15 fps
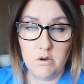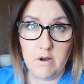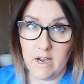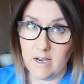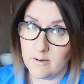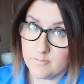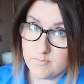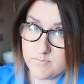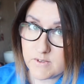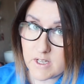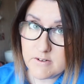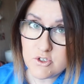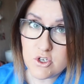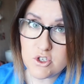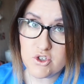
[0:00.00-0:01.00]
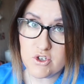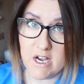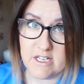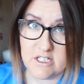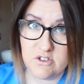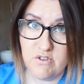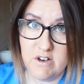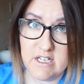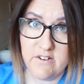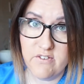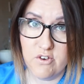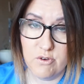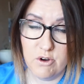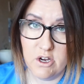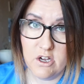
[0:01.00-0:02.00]
Right, I'm just dressed, ready
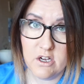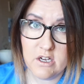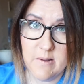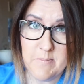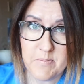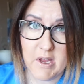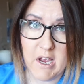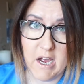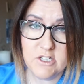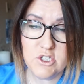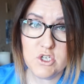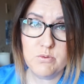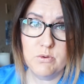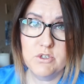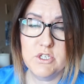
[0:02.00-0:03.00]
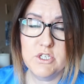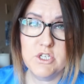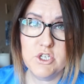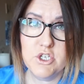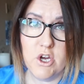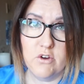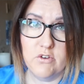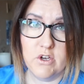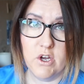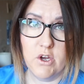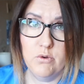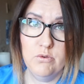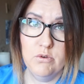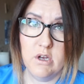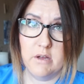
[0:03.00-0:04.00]
for work. I just wanted to show
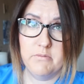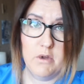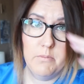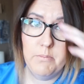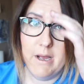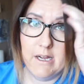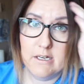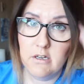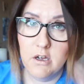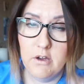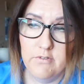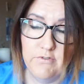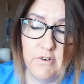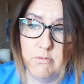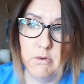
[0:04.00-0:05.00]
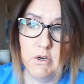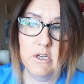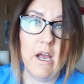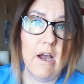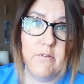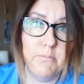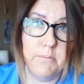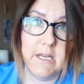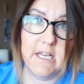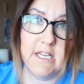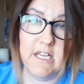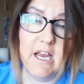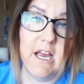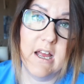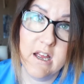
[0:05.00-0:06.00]
you, I'm not back home from work, I haven't
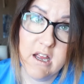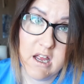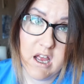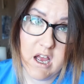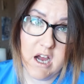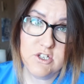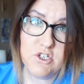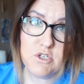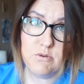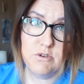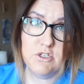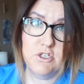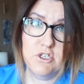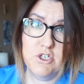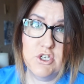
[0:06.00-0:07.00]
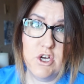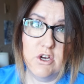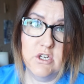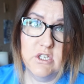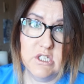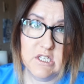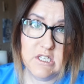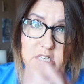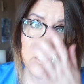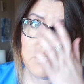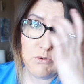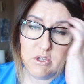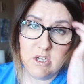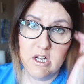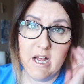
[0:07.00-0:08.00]
been yet. I just wanted to show you that this is
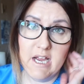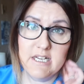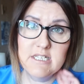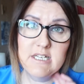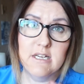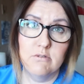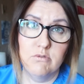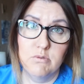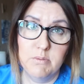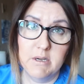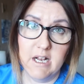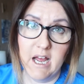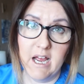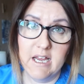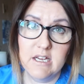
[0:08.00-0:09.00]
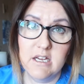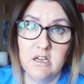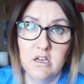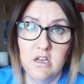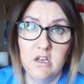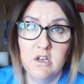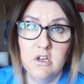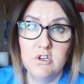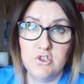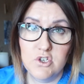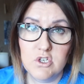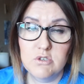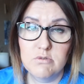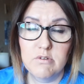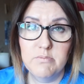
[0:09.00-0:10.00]
what the lighting would be like,
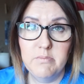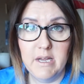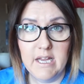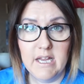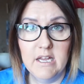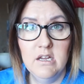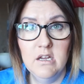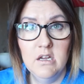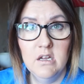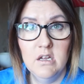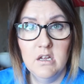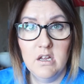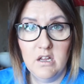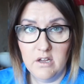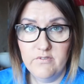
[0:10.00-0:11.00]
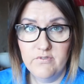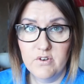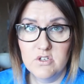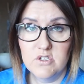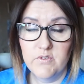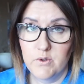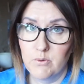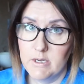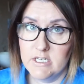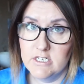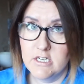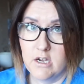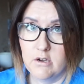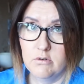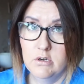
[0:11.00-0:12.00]
just with me in front of the
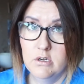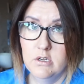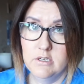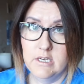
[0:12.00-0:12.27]
window.